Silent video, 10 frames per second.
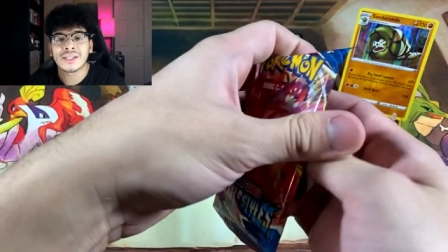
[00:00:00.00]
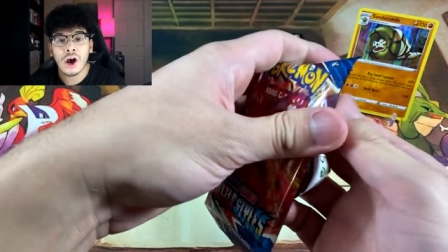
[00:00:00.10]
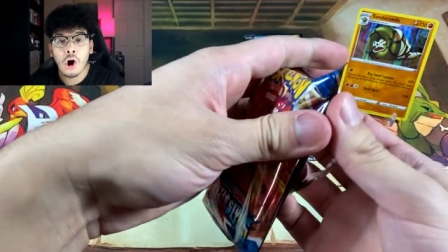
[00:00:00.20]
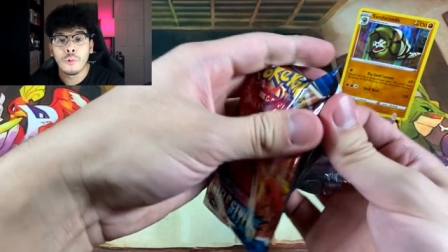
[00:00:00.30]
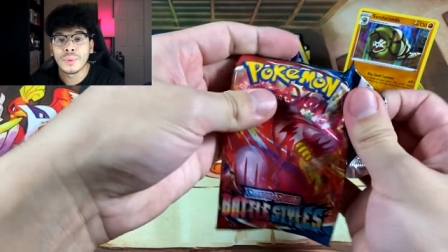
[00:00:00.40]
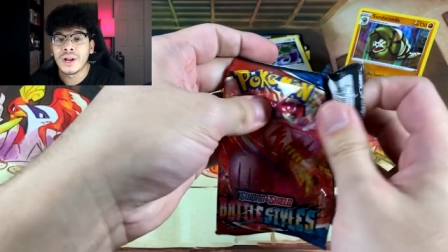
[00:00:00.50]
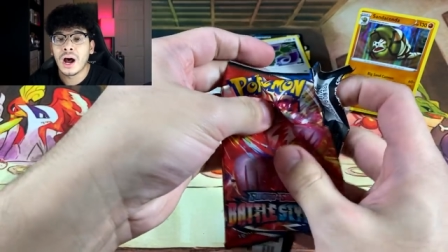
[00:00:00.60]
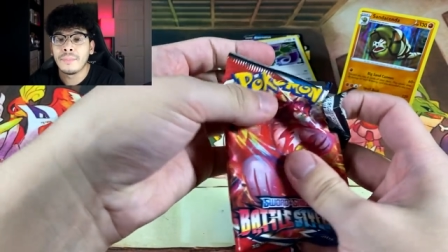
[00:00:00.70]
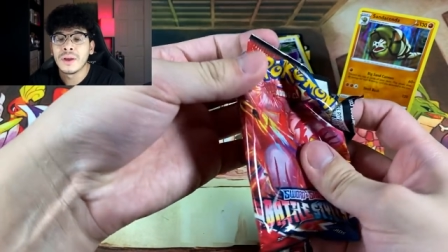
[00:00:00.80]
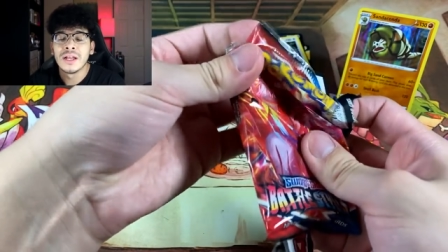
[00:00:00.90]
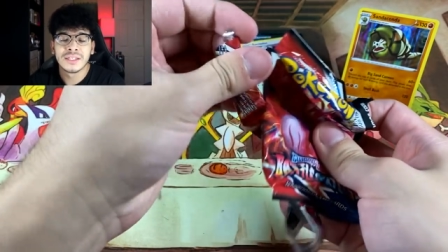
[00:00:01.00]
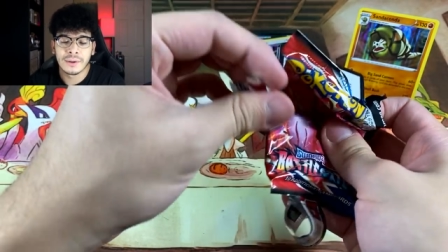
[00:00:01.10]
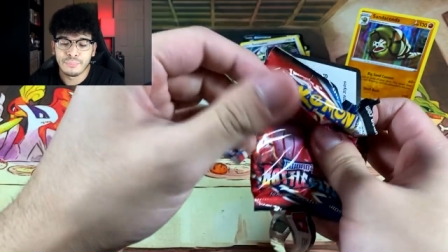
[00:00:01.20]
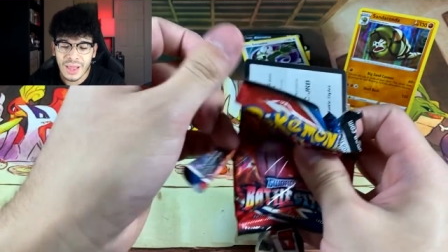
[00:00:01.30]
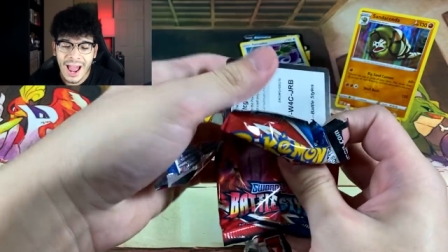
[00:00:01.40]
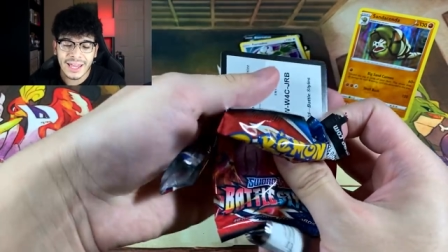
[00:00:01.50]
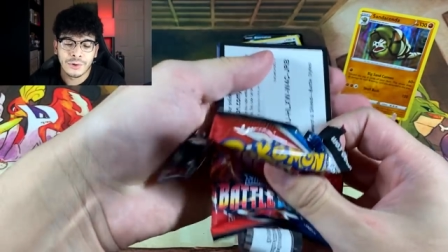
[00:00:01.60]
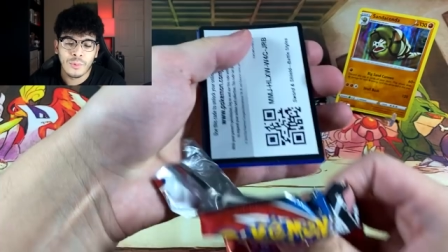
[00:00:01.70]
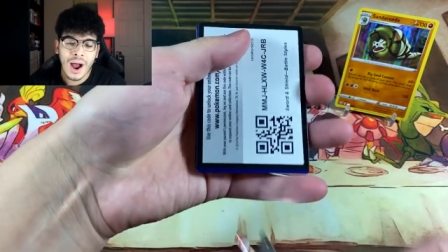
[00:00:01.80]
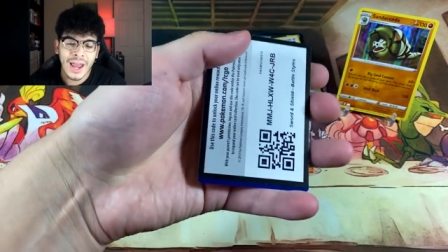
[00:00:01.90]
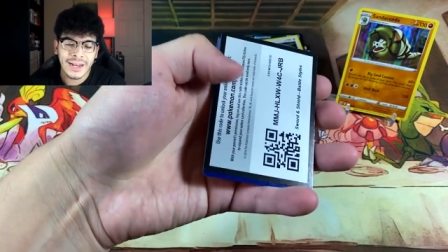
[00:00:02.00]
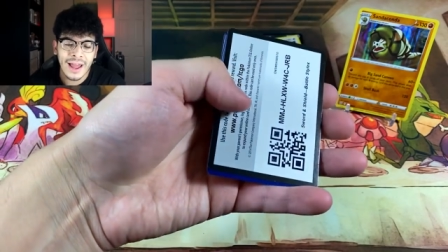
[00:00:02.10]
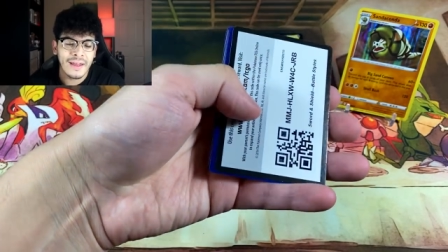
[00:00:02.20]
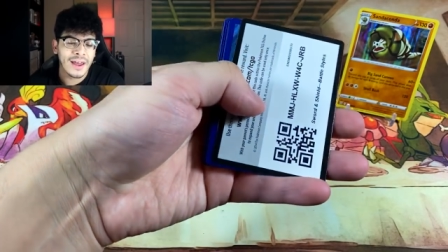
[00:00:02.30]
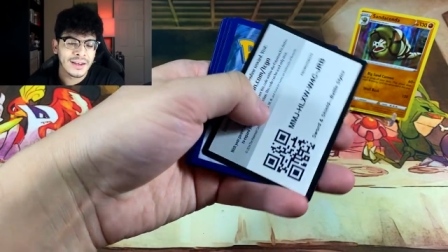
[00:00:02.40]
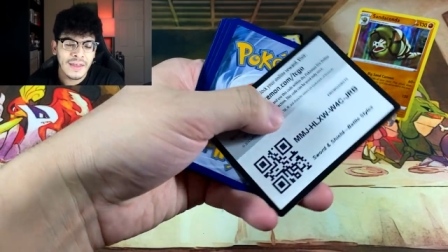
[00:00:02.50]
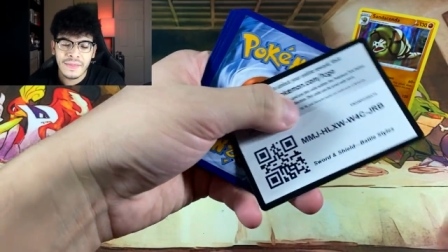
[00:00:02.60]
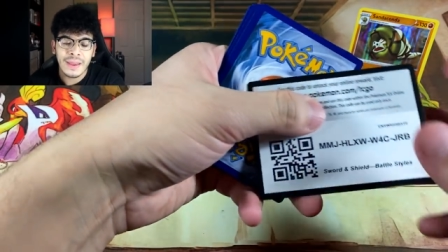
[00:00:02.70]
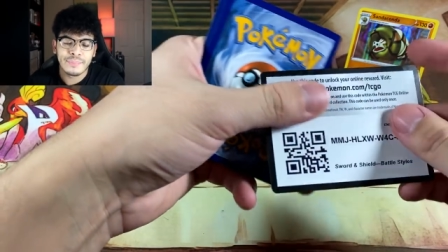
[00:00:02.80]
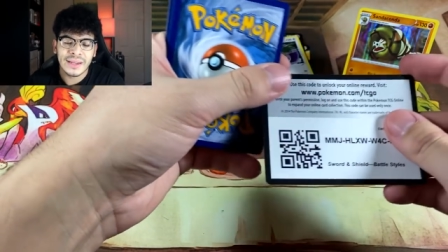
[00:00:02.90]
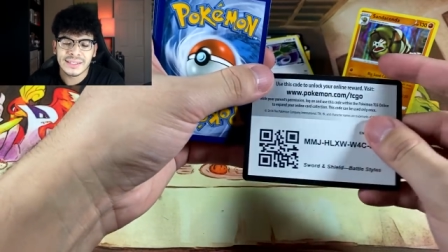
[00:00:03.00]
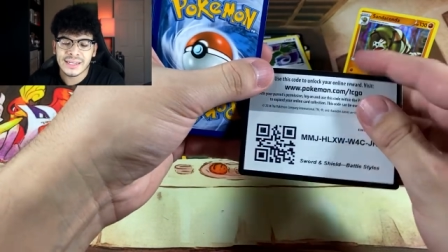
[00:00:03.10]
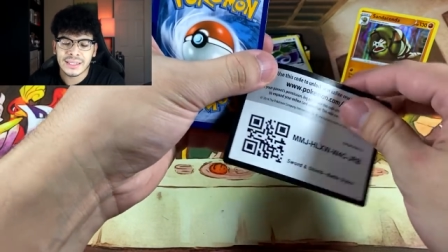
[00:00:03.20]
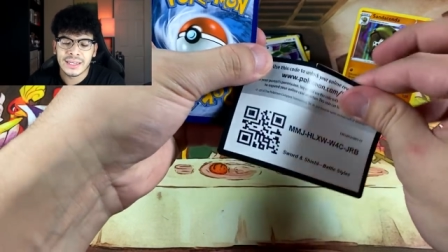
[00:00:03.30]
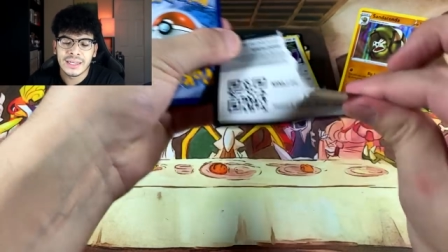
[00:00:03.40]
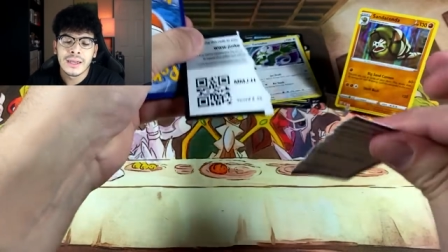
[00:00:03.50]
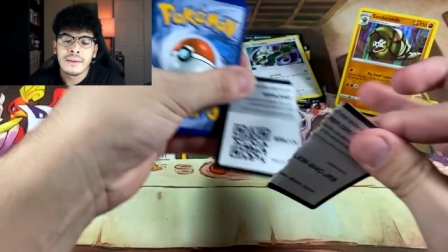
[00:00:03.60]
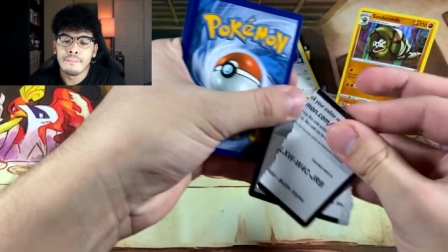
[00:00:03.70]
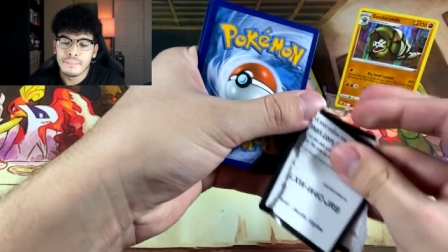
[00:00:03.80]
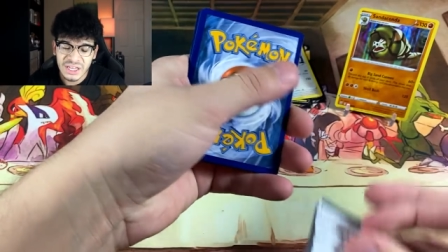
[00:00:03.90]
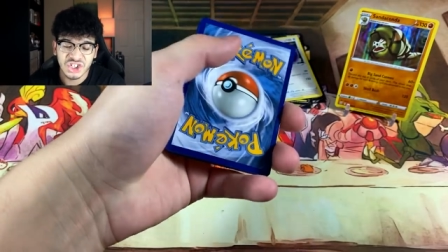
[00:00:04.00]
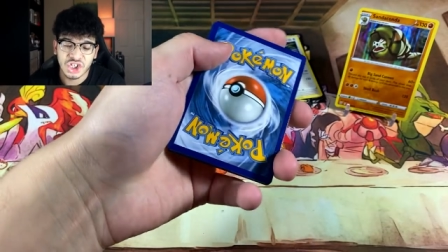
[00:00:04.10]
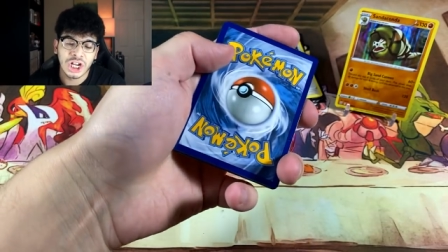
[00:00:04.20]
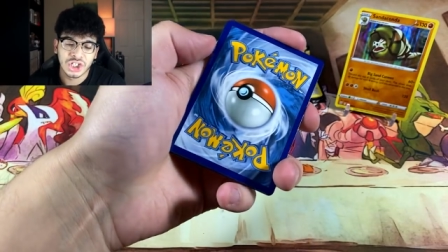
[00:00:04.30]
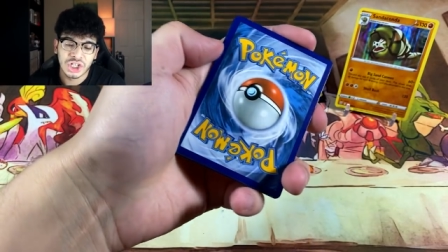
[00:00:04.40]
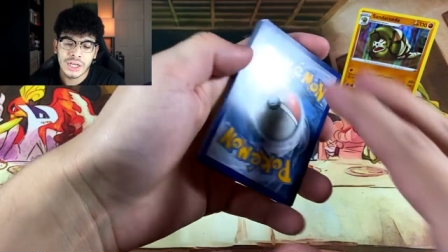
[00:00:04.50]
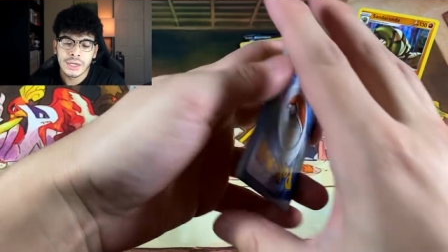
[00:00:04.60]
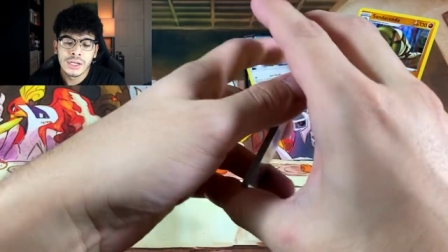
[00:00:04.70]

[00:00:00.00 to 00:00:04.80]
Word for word: to open up to black and white and they basically misjudged it.